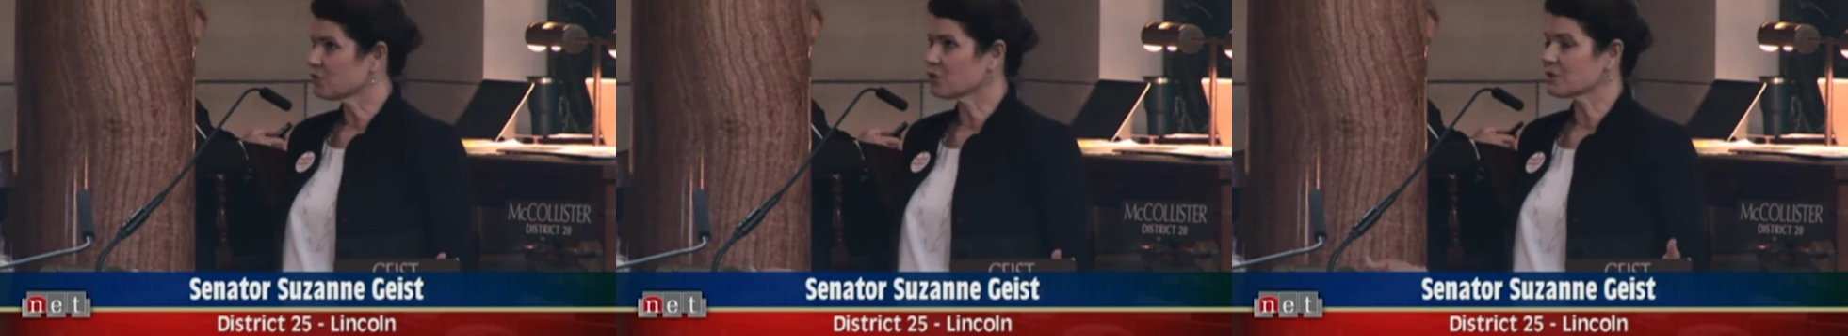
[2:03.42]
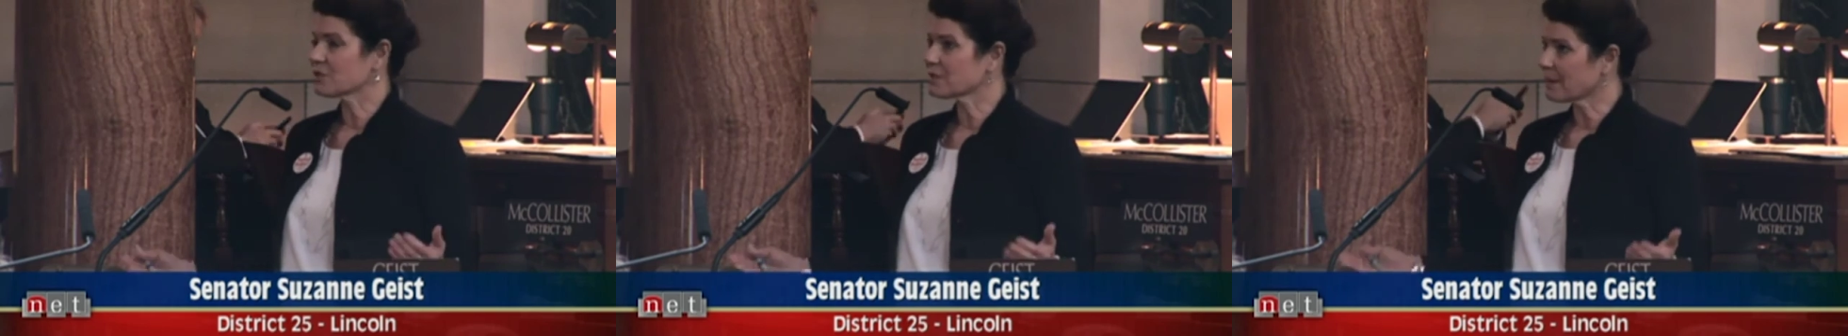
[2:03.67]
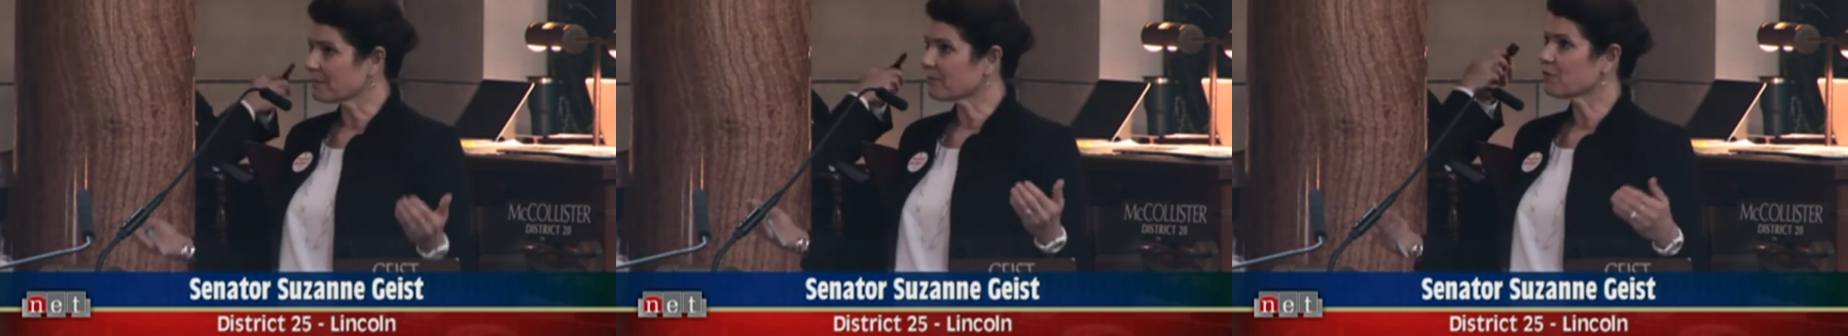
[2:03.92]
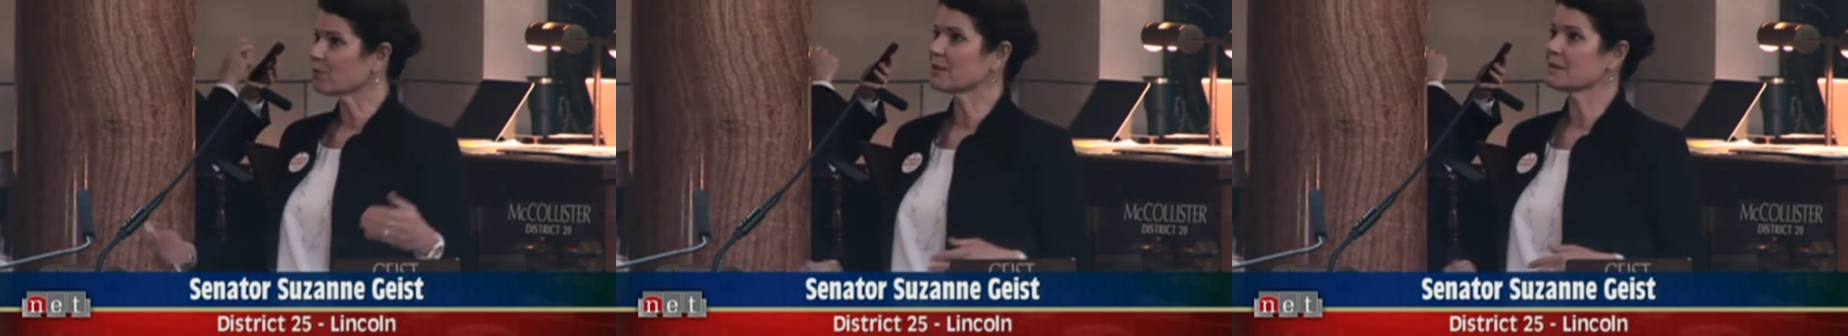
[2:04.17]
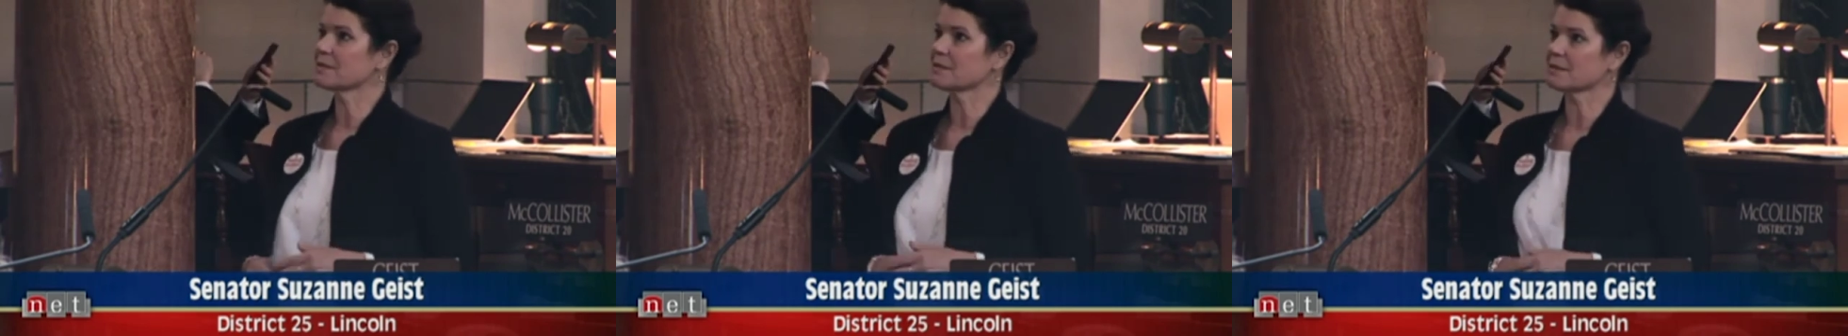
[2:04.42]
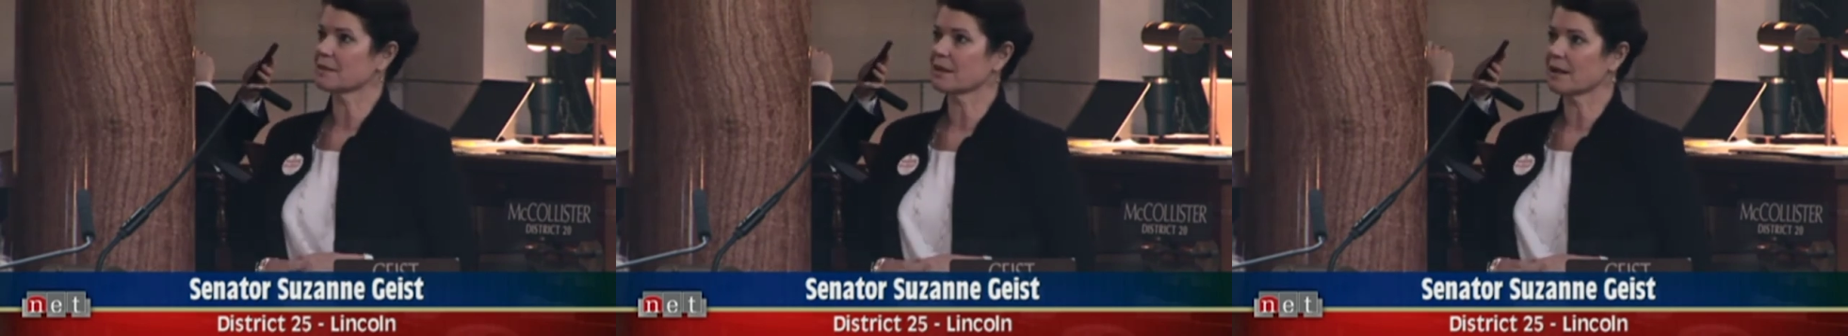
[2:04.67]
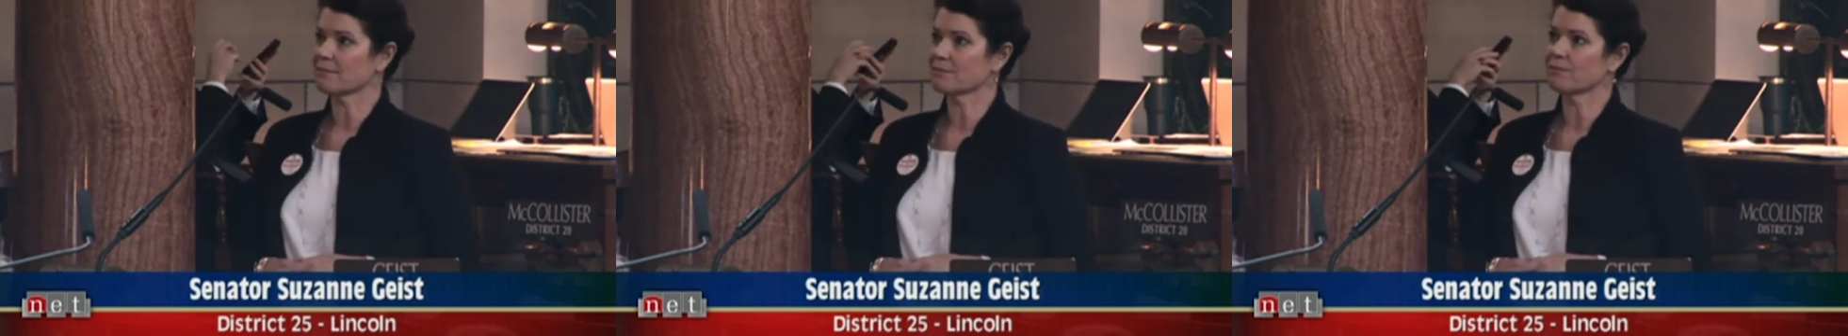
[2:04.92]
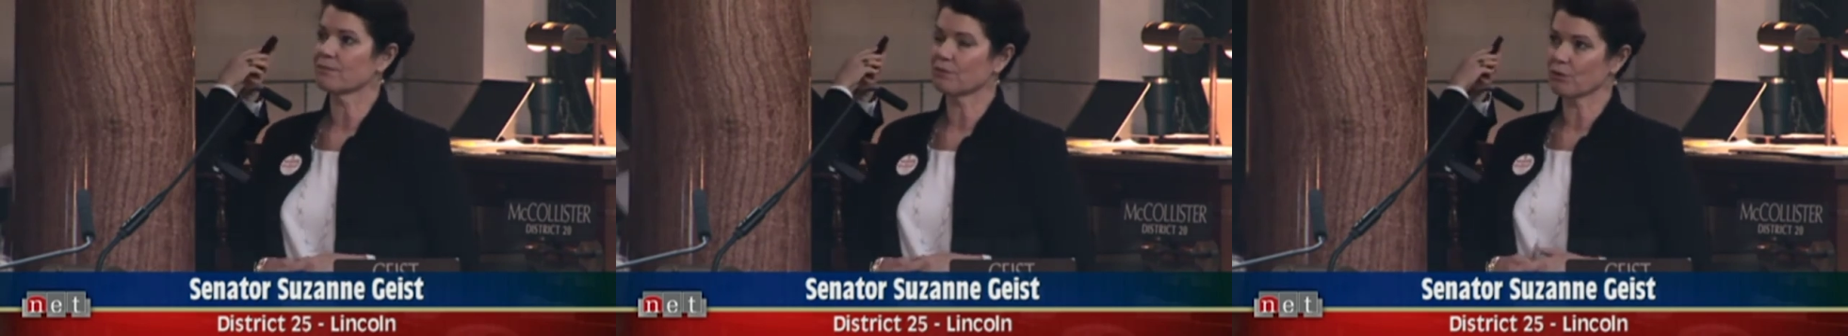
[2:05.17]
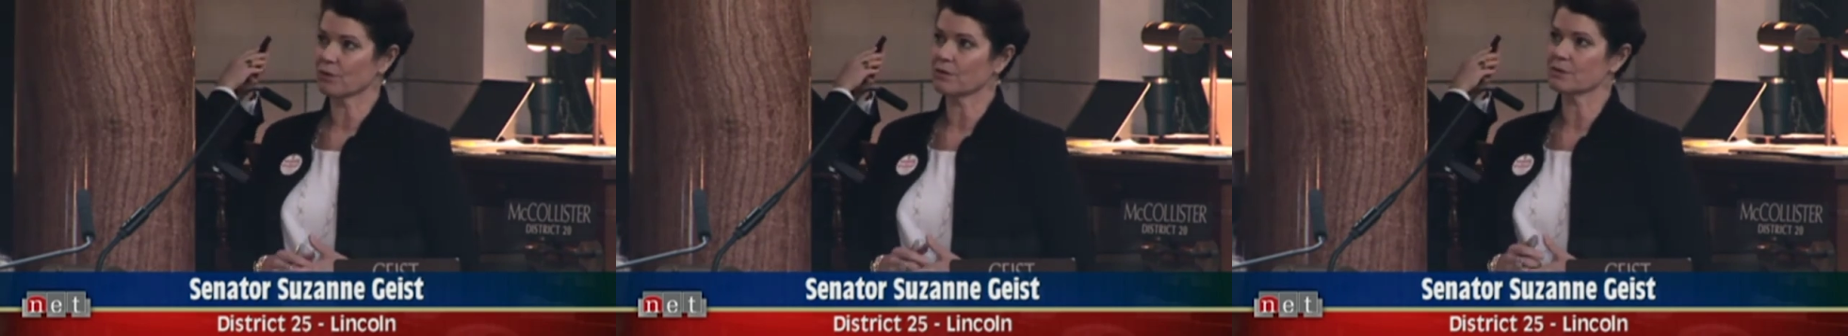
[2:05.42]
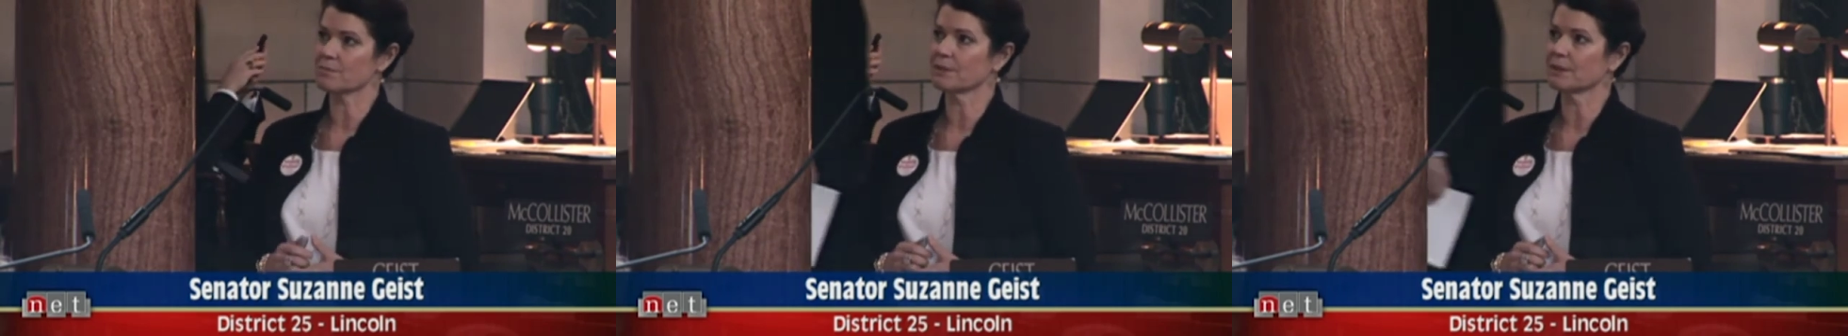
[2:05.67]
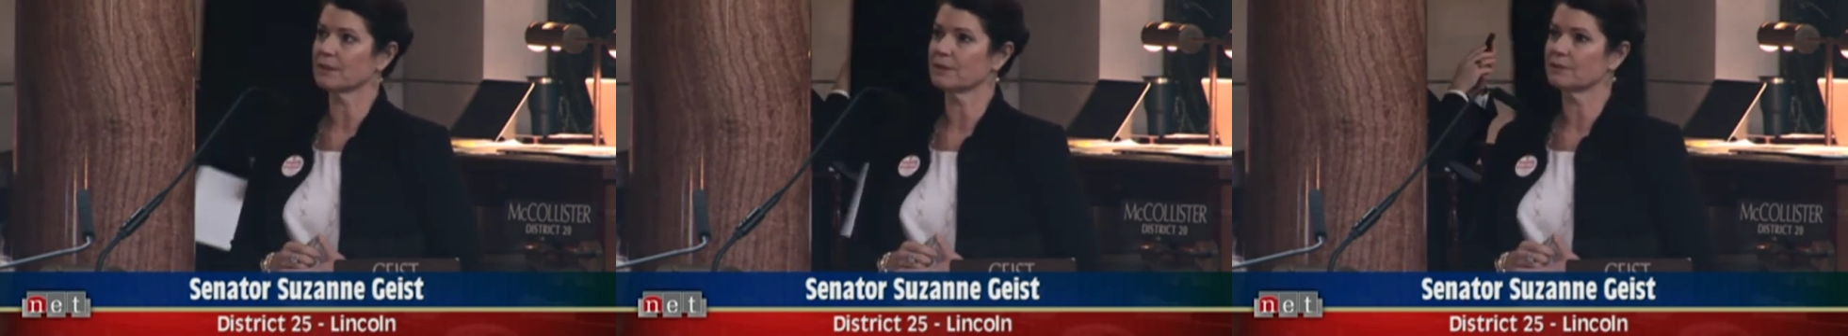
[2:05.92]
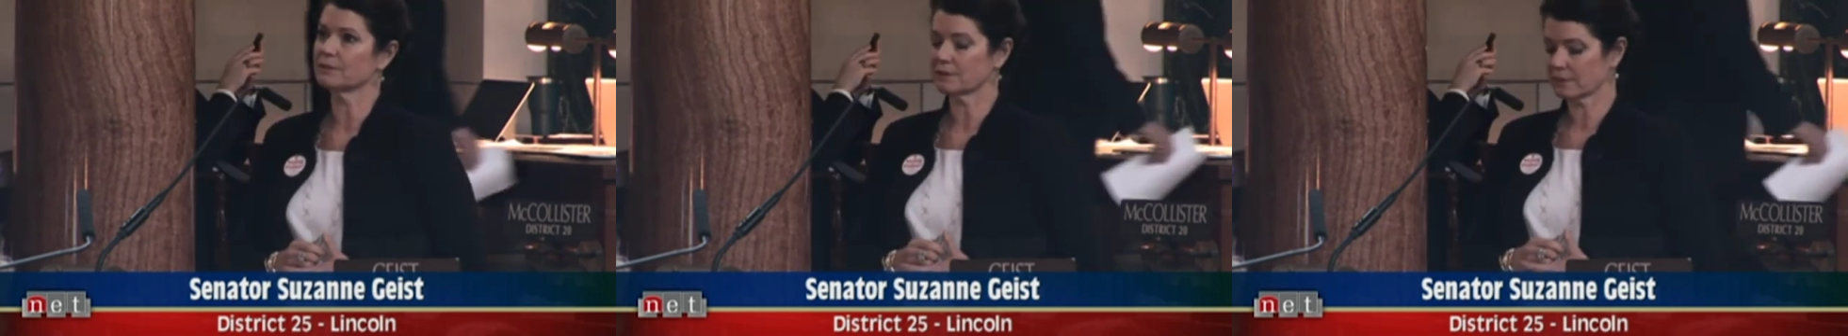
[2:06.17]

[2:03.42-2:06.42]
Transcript: Just some of the reasons that I'm for this bill.